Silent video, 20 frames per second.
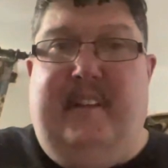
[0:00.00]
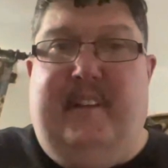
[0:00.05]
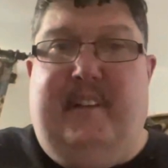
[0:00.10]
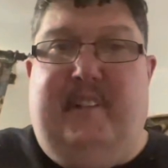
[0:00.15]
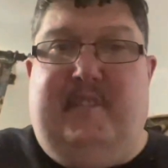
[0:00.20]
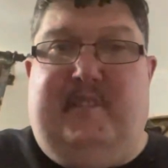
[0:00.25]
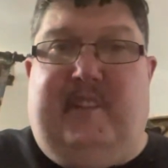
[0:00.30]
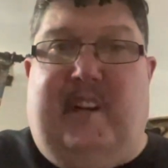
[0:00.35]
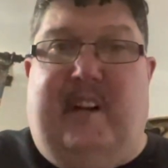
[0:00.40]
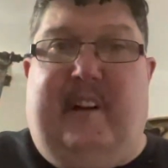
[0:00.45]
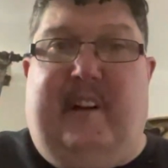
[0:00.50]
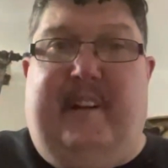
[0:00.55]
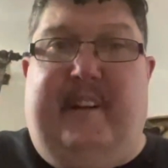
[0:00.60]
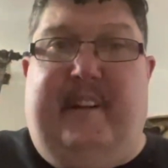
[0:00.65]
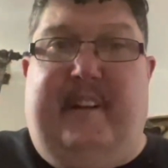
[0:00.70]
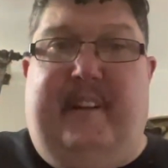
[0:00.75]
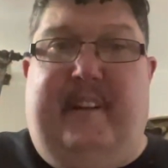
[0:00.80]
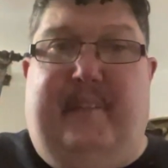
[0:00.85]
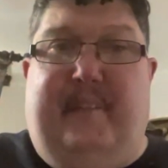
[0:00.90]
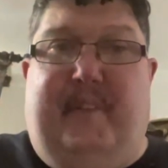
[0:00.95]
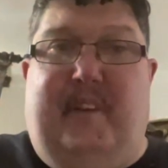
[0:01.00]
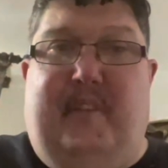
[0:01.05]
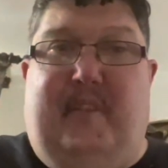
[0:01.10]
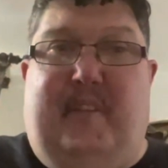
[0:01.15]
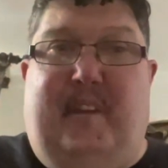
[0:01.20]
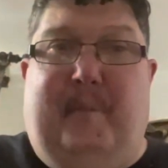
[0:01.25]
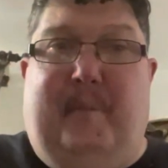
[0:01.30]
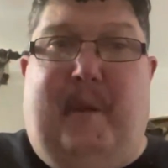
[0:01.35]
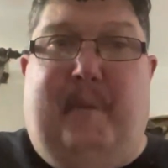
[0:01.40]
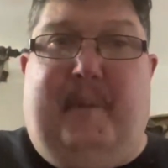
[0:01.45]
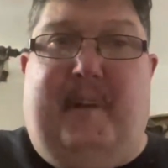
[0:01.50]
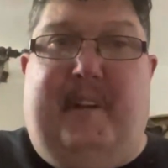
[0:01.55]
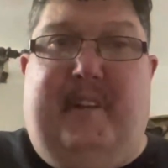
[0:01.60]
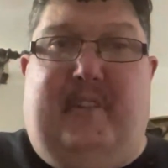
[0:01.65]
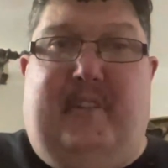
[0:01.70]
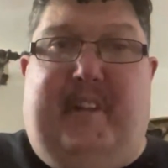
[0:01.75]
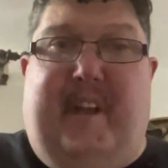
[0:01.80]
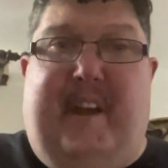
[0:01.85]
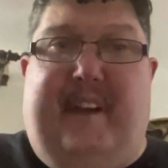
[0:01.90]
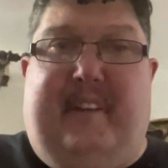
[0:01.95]
Sorry if you see my buddy's
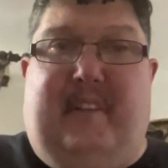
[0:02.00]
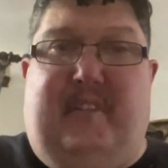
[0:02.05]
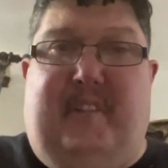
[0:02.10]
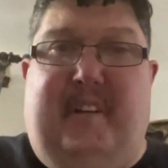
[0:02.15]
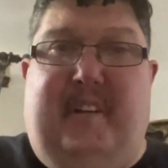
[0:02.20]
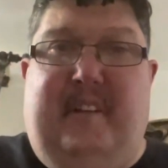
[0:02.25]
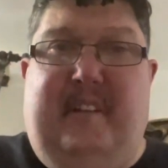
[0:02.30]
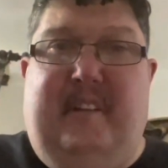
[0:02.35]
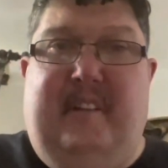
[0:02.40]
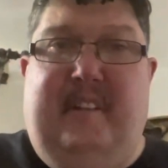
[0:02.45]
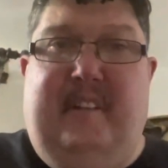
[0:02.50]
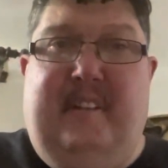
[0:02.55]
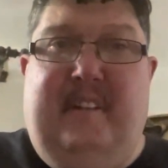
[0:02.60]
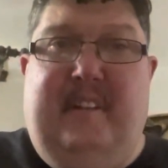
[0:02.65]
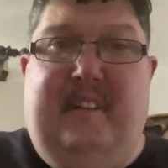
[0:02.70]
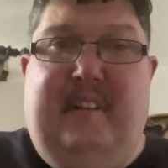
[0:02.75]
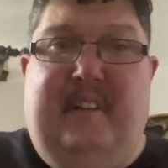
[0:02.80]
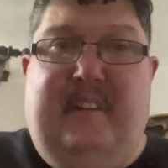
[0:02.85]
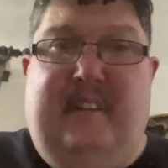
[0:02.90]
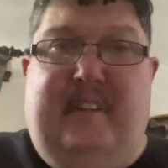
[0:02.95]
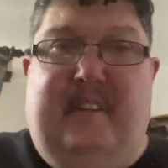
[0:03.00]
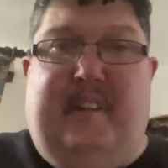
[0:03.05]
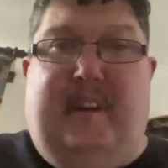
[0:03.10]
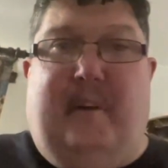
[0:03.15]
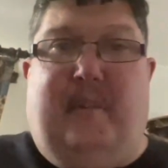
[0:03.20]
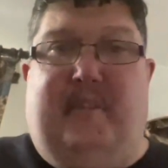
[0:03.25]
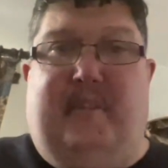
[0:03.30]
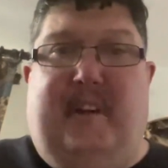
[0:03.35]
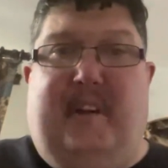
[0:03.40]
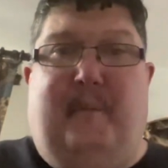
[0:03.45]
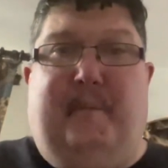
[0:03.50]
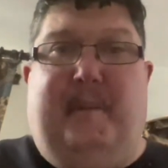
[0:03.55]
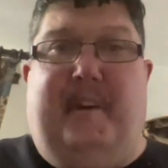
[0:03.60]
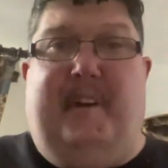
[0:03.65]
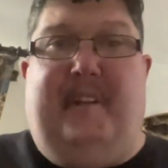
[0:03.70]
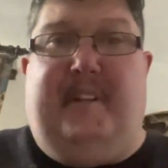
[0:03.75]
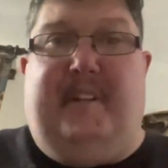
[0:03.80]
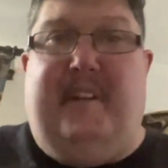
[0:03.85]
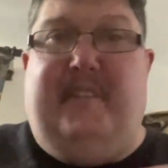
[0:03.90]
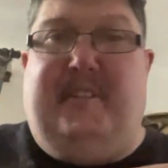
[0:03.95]
text. That was not my
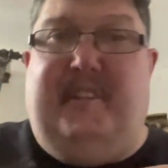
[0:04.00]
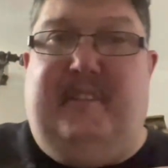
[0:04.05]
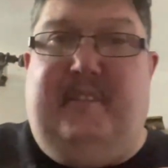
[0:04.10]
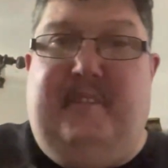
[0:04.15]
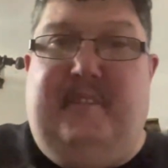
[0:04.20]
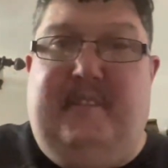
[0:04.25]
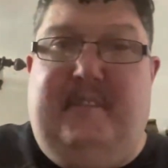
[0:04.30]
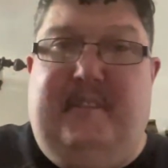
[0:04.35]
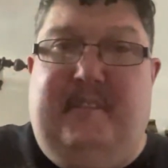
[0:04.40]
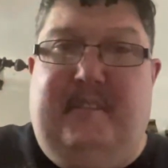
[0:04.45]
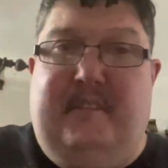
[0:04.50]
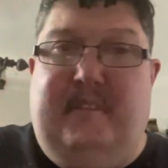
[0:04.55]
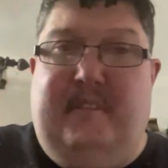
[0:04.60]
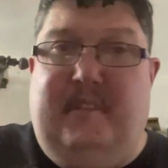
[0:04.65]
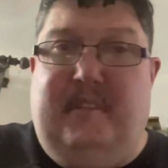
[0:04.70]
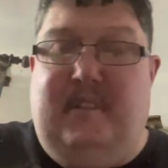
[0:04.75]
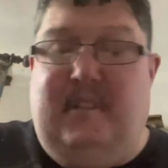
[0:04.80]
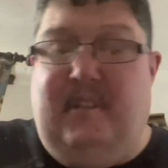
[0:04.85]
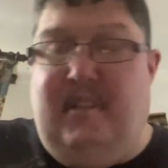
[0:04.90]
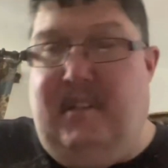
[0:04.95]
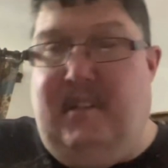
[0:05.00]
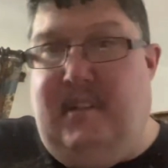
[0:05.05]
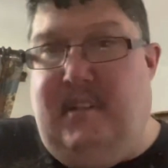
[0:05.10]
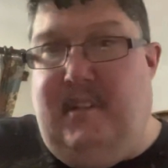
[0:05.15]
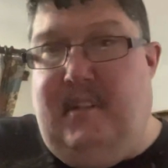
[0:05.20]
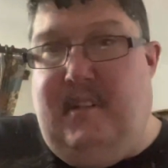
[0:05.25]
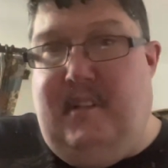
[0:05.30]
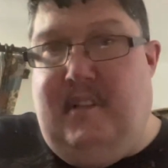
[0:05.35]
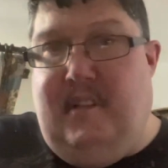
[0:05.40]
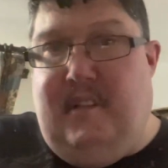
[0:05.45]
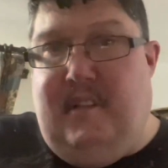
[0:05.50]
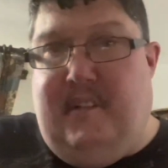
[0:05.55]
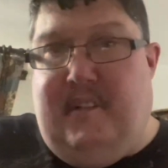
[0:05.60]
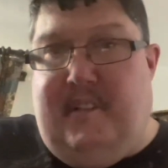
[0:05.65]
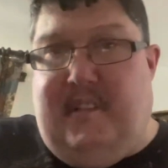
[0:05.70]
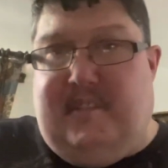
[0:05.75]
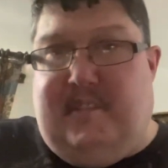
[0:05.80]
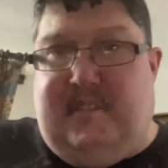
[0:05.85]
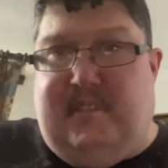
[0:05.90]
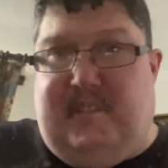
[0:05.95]
intention.
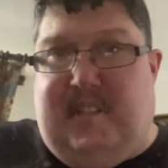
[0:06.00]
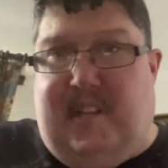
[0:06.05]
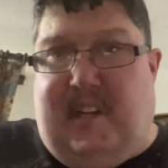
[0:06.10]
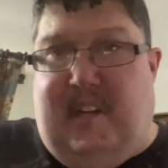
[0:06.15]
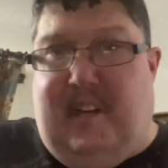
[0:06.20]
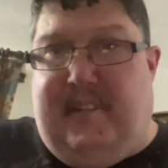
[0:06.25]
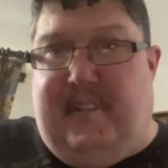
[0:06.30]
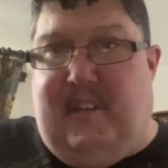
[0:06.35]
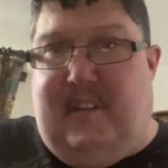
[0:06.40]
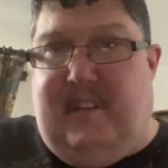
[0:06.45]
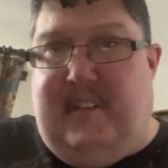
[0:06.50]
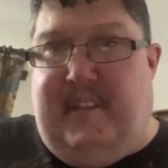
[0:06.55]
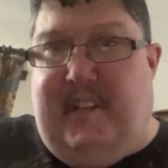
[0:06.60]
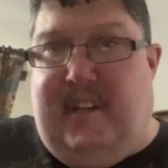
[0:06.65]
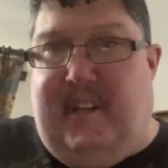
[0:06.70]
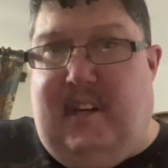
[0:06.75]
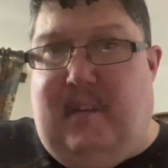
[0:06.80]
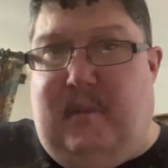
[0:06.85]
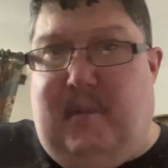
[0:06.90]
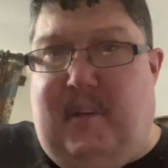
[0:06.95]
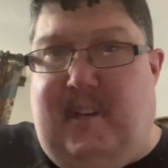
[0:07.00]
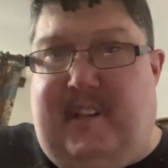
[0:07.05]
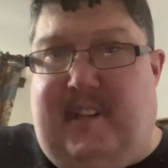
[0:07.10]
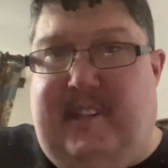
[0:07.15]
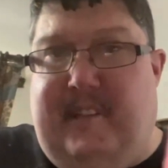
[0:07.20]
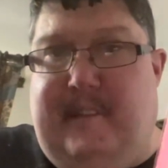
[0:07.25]
This is the cover and the artwork.